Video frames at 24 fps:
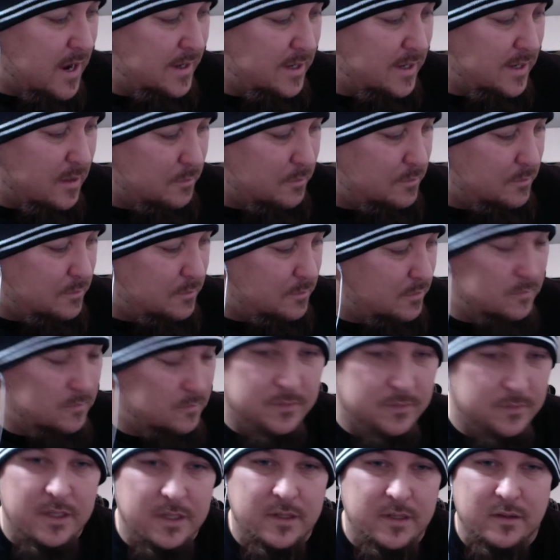up
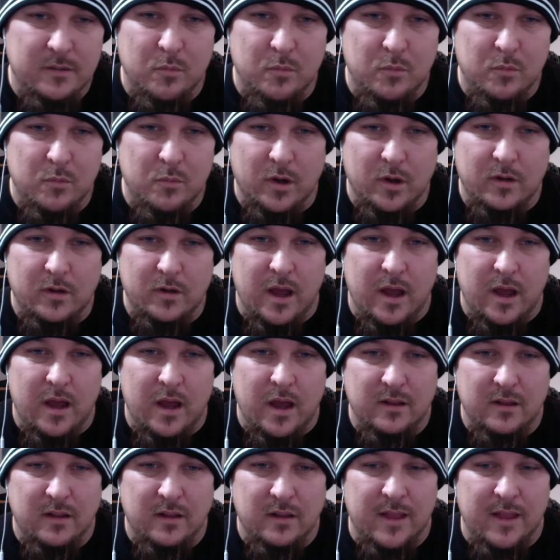
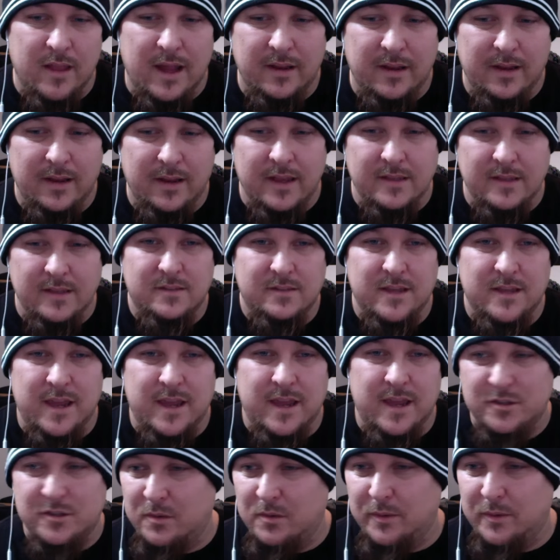a lot of guests.
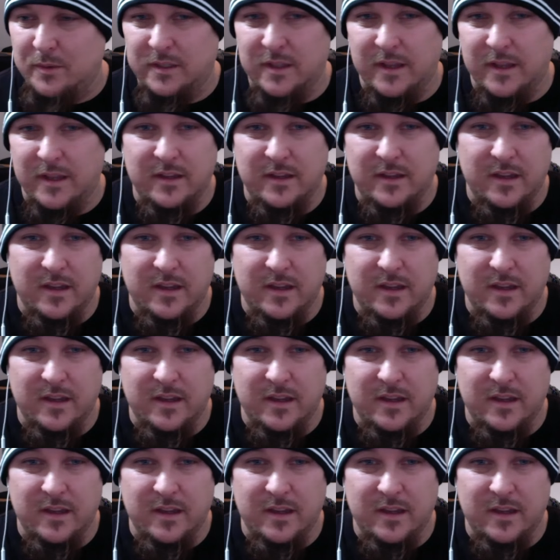Actually, we'd like to get